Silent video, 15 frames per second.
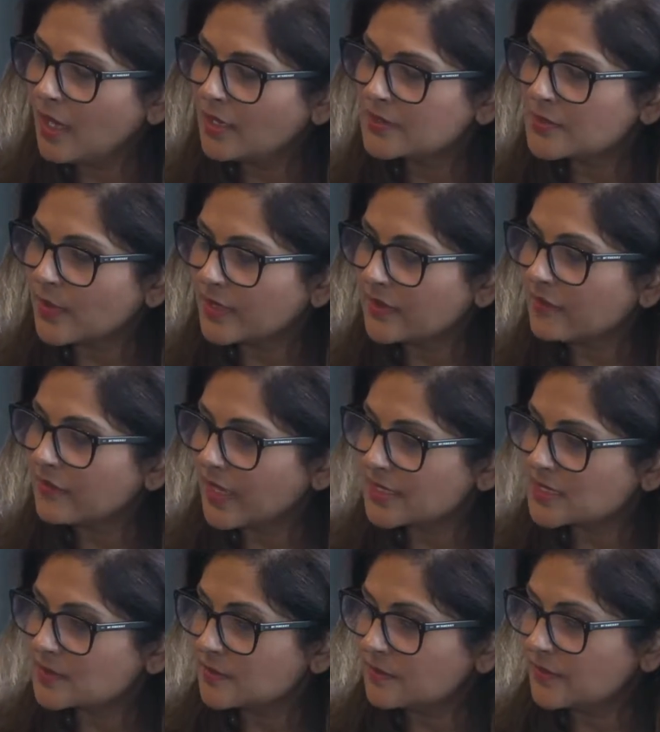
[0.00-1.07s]
So I think
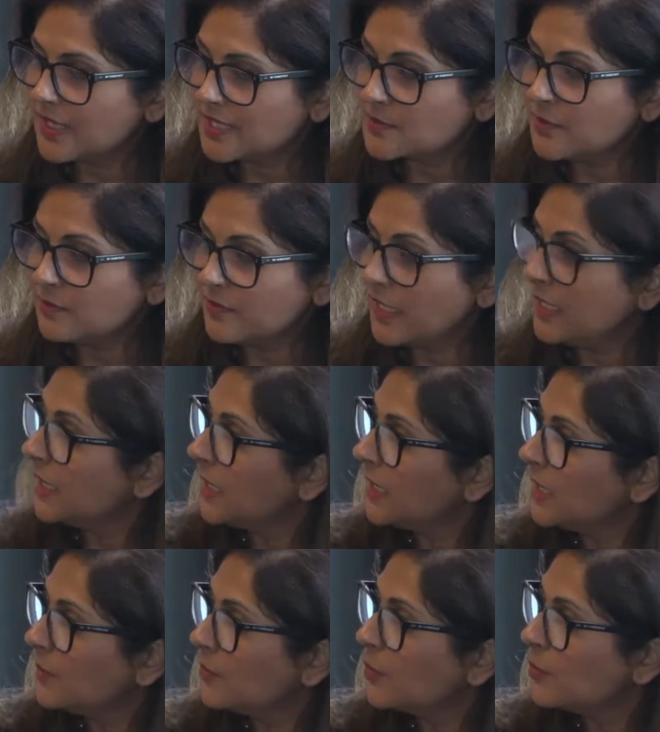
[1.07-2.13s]
that's been
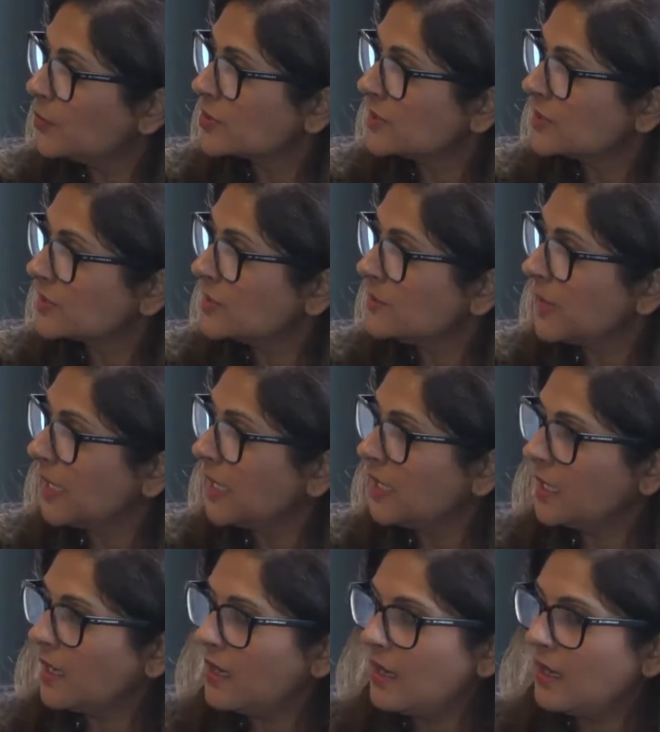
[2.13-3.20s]
really important to
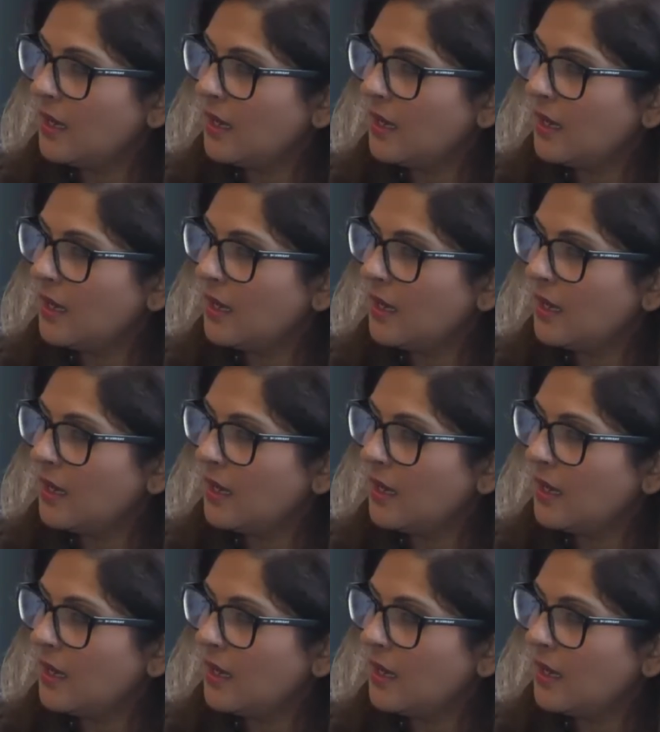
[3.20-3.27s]
me.